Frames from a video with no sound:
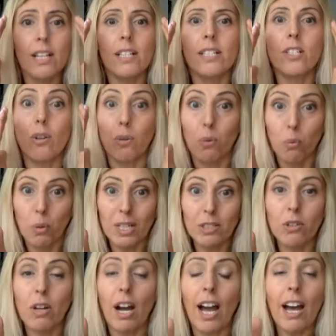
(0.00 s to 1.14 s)
So when
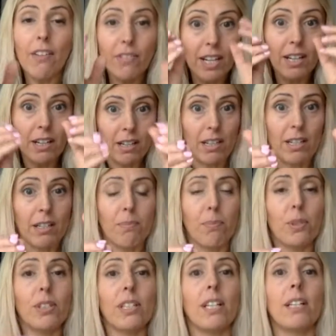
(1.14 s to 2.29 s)
you have
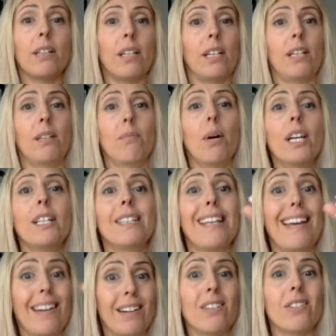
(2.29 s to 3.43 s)
put in mind
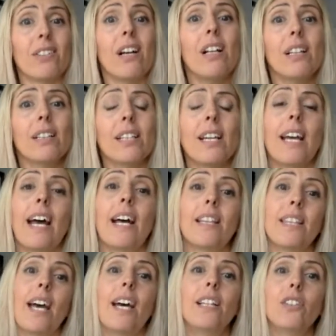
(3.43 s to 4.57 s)
a result at
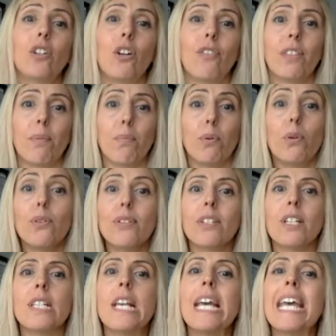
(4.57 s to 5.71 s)
the end of the
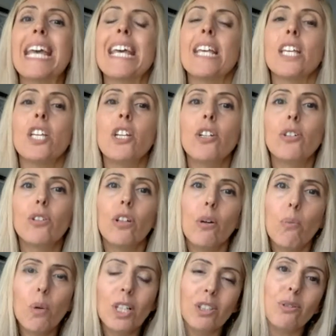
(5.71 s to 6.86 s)
process, you
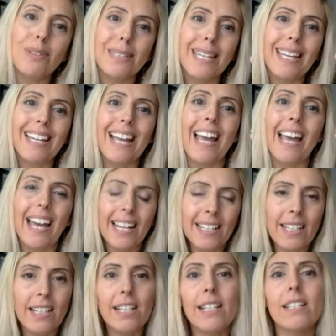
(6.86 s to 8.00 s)
don't want to take
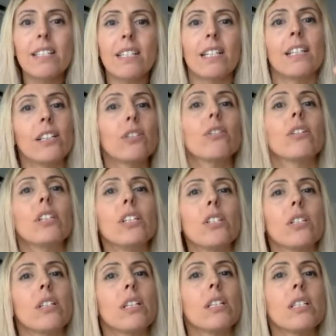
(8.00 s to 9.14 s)
any risk not to
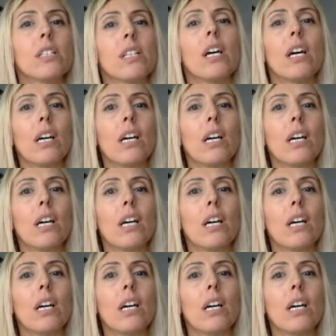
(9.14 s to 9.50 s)
reach this